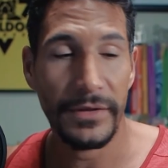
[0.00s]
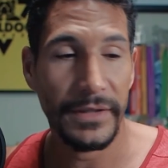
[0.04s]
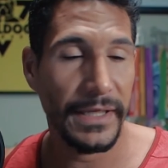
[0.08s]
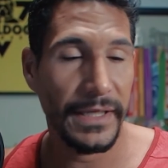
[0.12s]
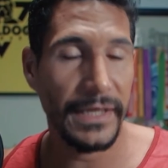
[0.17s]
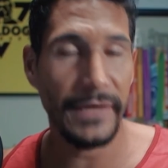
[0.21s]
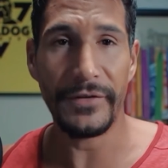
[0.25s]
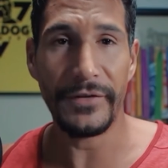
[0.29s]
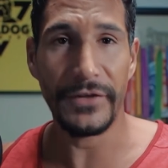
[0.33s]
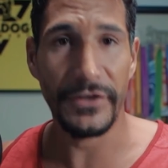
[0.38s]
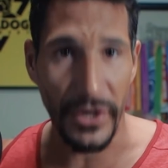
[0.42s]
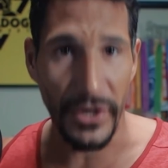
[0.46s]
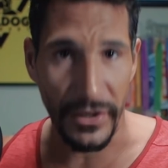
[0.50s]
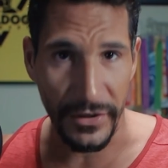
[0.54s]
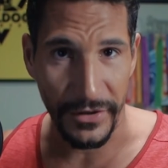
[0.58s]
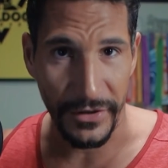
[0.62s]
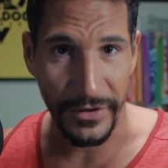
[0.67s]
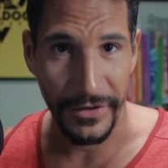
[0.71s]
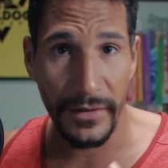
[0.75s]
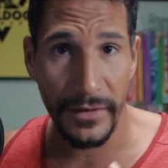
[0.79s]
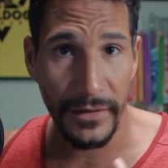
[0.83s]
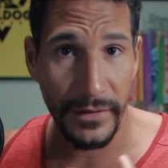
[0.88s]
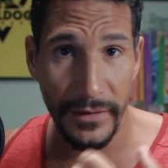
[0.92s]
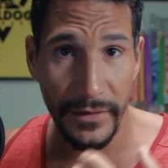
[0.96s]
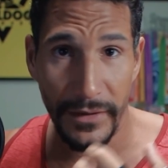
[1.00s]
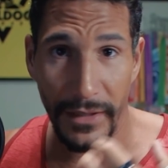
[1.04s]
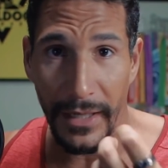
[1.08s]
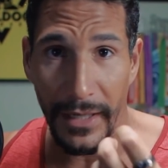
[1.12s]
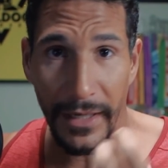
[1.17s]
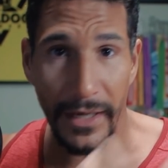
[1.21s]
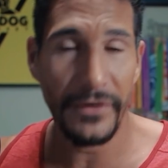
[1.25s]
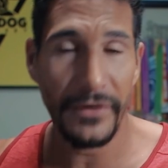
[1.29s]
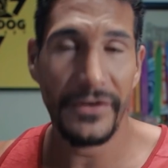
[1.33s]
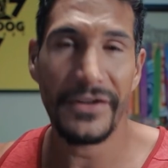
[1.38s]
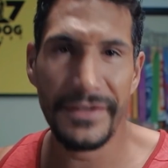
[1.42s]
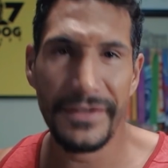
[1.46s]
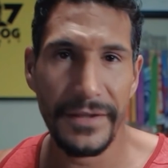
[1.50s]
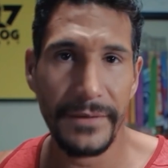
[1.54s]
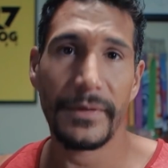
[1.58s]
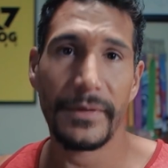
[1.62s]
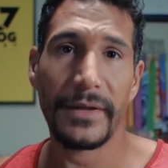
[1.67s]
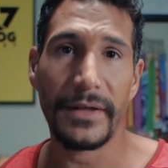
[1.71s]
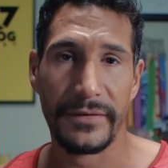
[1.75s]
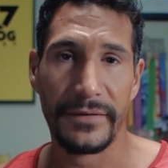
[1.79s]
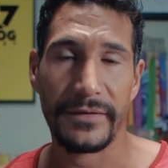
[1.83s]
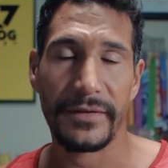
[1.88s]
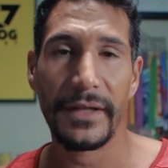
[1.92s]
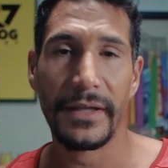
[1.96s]
even younger. I, know it seems
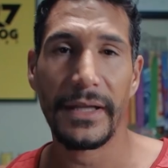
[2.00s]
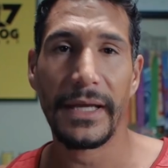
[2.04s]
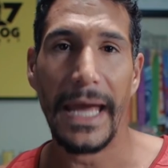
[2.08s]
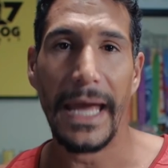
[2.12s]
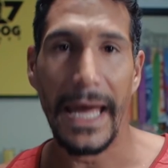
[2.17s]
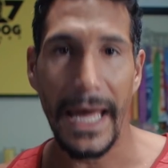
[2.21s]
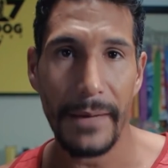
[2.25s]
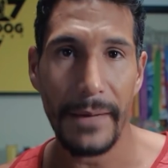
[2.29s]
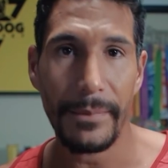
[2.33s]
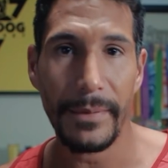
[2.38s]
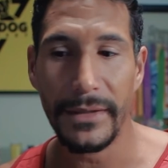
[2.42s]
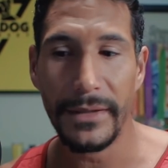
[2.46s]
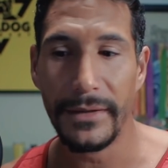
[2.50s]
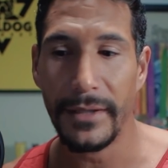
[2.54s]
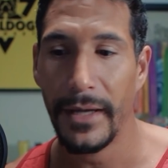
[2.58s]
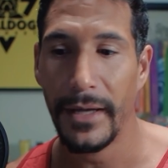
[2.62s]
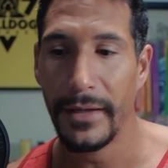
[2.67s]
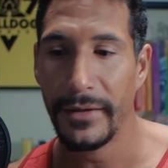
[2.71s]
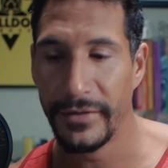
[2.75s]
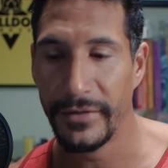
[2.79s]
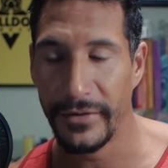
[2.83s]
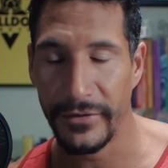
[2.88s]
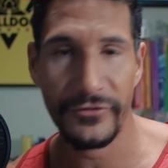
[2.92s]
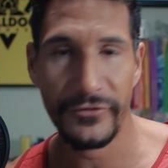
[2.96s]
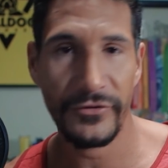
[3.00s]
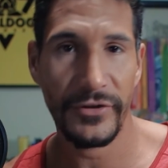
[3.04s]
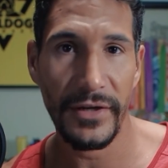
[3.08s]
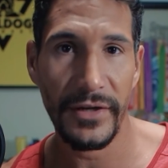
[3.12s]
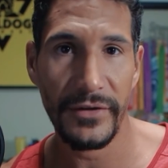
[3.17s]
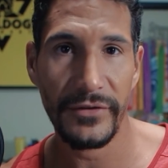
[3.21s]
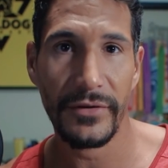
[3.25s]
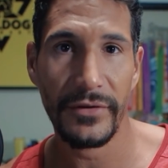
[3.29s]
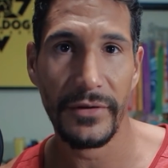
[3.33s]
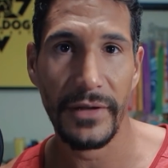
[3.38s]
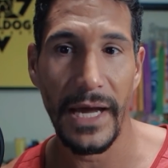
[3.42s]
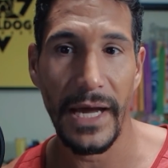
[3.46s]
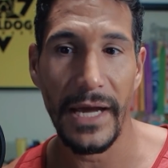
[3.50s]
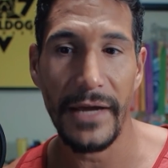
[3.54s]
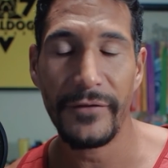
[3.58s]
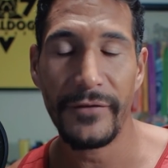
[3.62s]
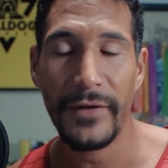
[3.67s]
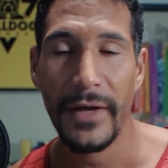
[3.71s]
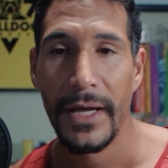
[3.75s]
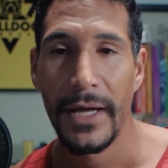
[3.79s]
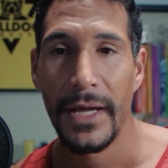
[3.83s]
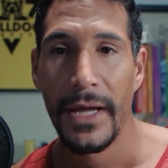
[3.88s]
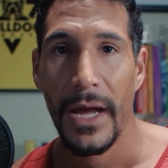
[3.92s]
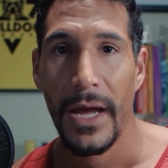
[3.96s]
like a silly habit to change your life,
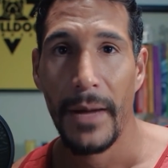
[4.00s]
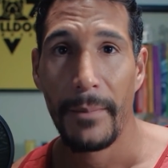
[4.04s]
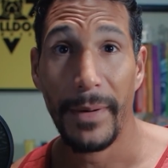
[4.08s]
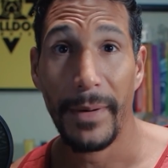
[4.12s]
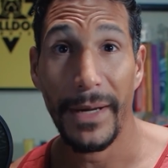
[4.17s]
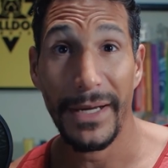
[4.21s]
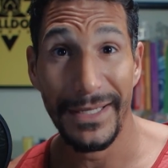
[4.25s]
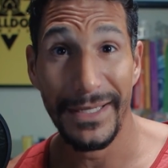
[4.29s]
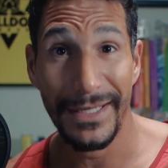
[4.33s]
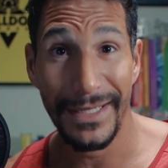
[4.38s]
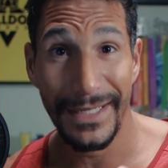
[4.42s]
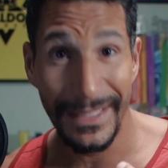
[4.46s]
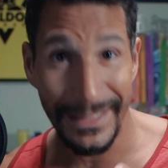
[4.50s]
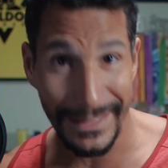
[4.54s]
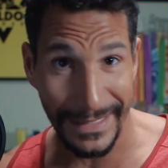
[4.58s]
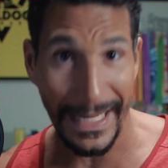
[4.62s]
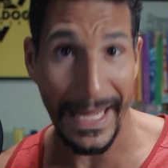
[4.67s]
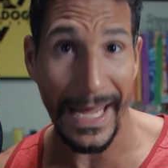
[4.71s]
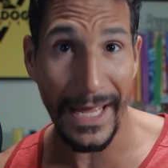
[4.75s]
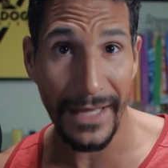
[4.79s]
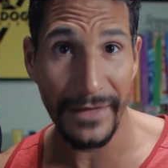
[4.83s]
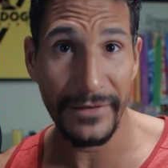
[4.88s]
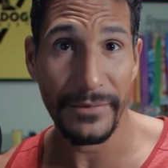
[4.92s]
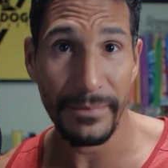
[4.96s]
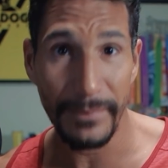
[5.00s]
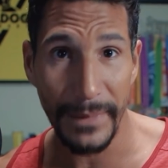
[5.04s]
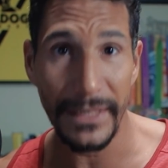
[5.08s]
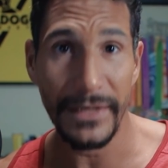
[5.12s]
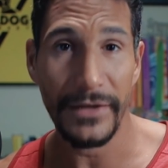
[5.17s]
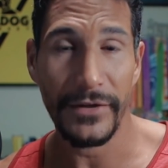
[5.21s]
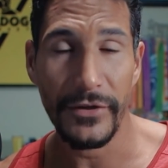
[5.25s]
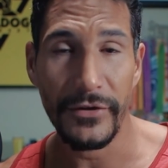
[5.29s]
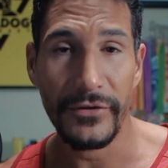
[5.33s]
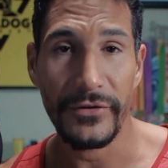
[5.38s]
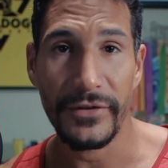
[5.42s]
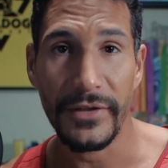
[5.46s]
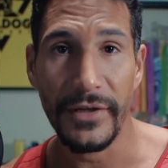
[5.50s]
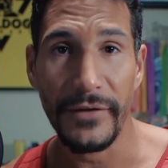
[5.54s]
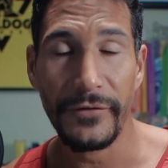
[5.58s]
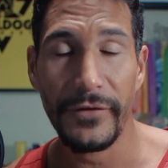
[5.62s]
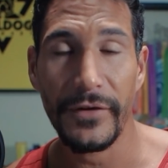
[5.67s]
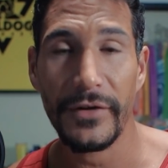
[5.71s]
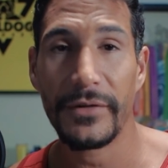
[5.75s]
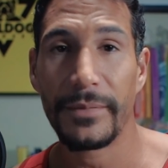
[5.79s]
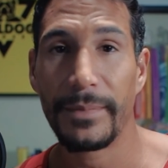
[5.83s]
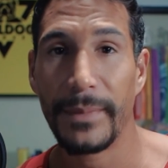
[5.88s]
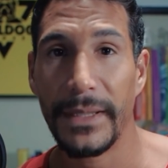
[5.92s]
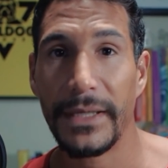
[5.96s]
but it has made a huge
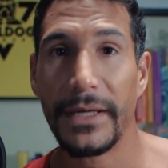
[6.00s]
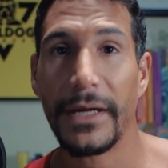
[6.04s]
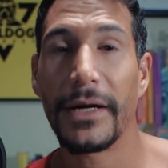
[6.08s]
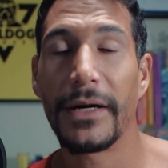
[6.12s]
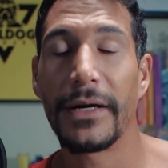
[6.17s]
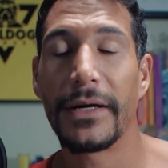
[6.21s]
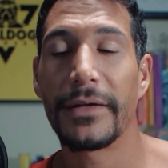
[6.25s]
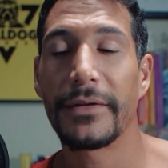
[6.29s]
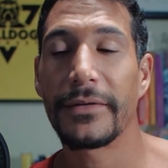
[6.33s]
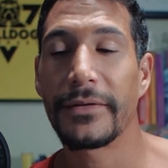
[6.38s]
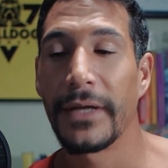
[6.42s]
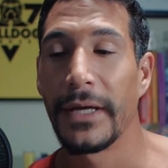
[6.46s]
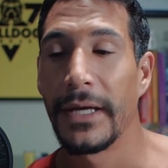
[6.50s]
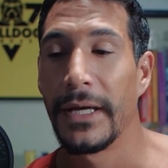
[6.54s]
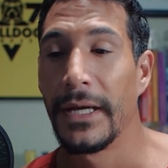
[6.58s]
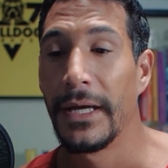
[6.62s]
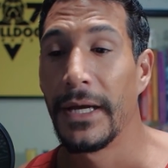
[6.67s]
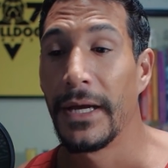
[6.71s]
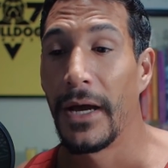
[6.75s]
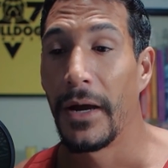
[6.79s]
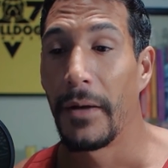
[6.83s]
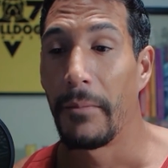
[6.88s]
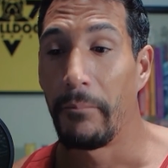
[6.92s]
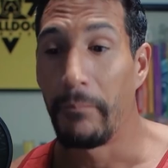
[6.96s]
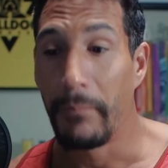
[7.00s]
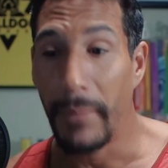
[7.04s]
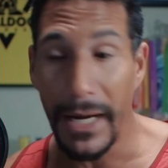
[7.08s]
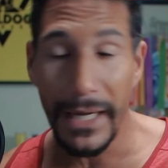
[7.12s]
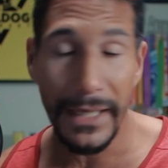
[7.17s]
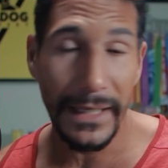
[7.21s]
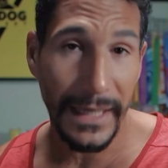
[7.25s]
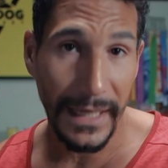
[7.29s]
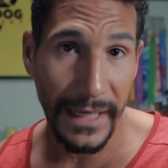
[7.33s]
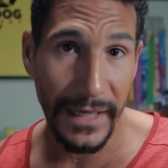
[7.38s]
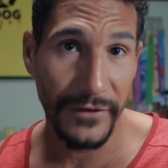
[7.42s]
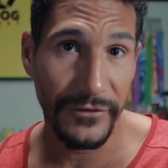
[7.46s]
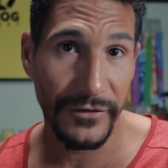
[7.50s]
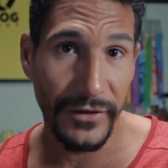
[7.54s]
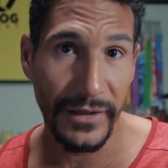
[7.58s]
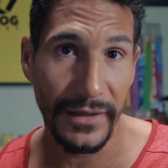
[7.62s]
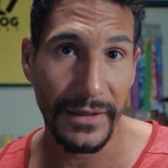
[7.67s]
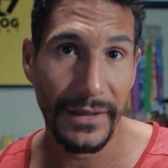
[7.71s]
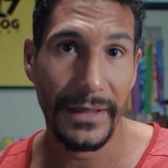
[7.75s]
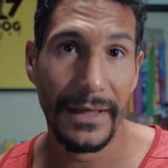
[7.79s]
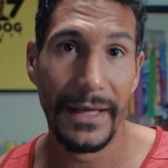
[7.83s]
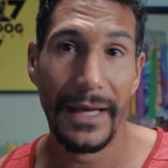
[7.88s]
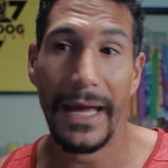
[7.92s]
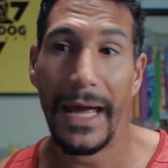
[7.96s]
difference because my
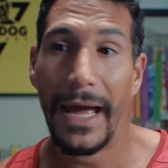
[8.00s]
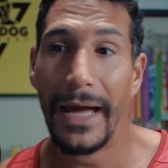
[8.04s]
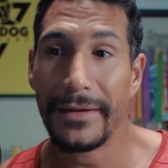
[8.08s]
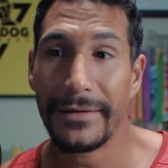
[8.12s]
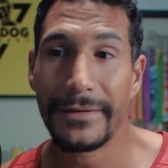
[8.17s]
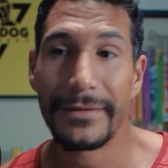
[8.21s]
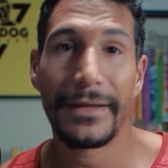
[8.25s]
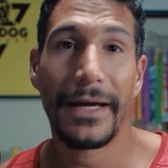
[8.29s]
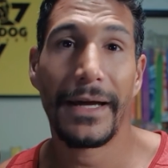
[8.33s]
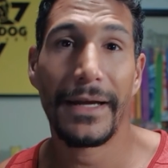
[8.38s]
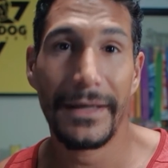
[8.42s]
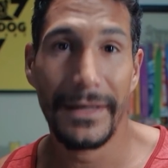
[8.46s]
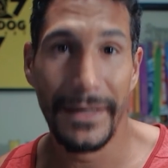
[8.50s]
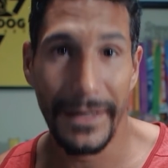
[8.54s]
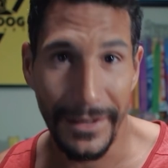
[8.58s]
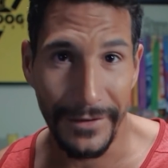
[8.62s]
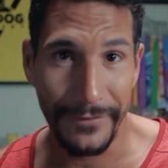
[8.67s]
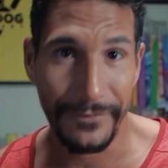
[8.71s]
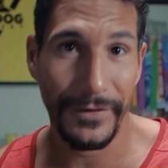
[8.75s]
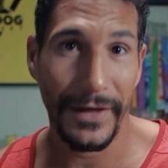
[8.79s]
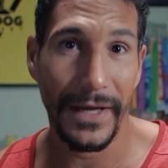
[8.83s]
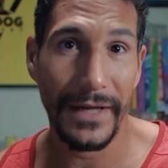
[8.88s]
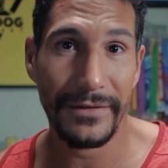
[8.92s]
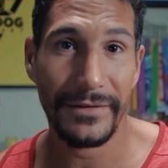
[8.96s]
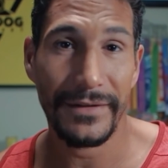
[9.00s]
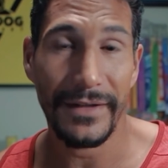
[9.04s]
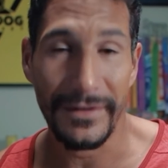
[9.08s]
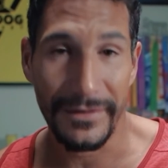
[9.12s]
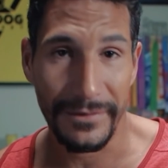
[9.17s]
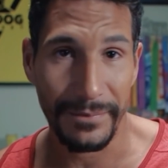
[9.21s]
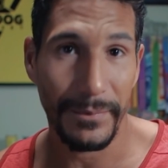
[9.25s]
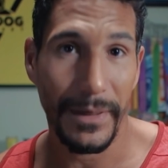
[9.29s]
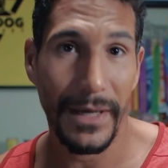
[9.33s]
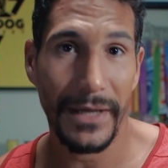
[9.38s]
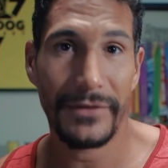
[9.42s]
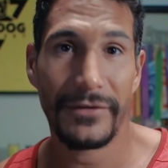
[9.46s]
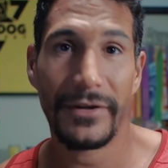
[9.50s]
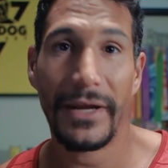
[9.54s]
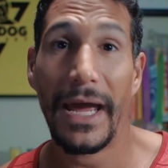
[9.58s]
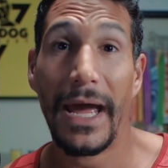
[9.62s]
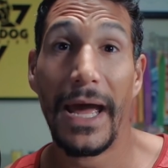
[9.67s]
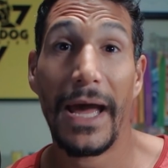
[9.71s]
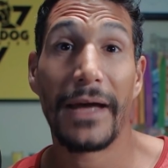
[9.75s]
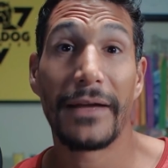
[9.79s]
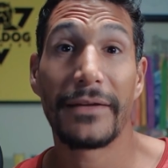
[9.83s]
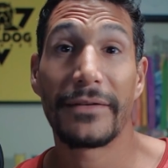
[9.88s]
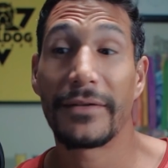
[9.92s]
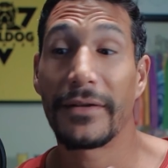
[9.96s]
aging has not advanced as much
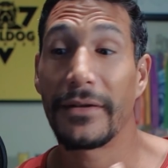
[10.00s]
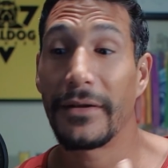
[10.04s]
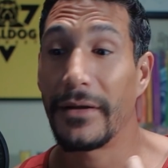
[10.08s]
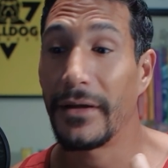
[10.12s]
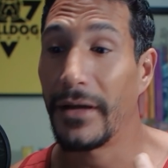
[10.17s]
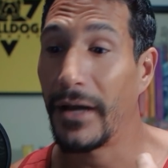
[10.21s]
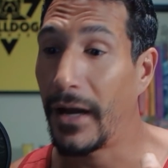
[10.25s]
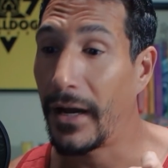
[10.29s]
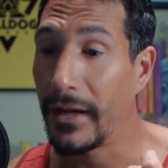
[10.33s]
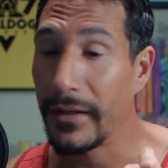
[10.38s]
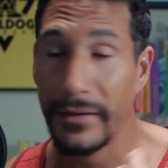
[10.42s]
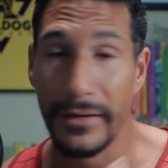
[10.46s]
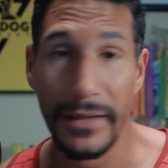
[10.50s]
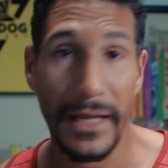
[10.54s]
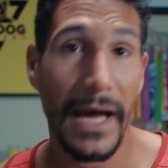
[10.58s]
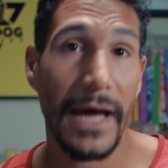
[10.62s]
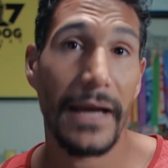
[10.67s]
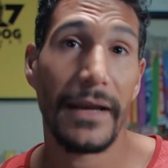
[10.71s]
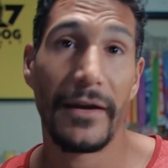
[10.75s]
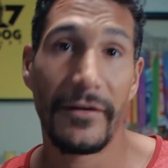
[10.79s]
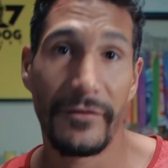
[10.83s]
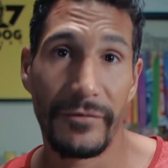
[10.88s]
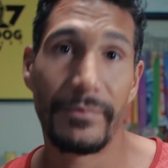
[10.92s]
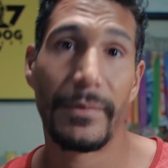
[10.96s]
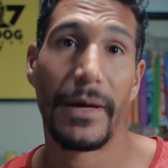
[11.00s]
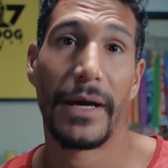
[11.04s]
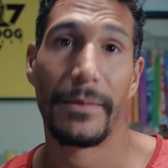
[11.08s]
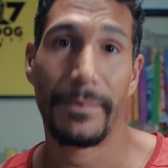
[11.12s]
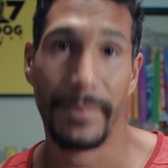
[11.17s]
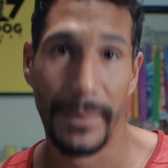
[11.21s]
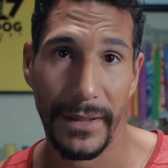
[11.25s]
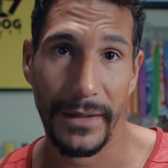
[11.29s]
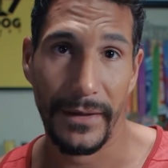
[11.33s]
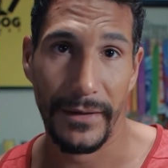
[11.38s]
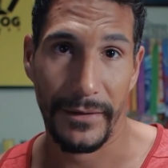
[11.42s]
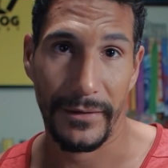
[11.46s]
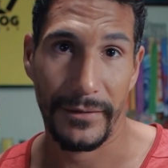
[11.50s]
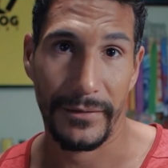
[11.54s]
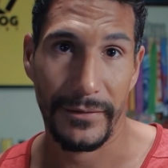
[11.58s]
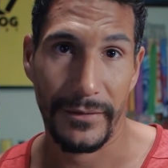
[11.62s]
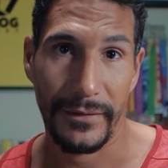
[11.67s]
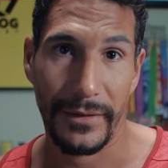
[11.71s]
as a lot of my peers.